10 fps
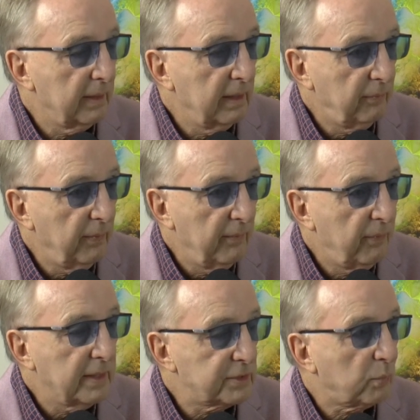if
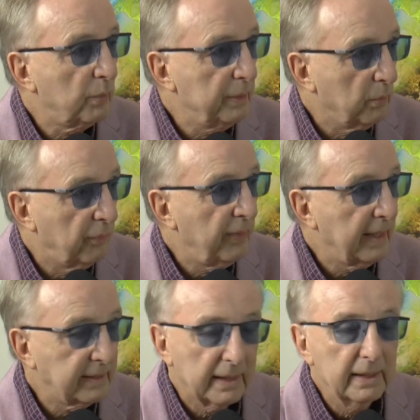that's a real
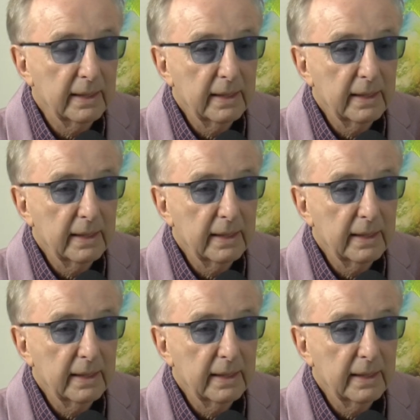factor.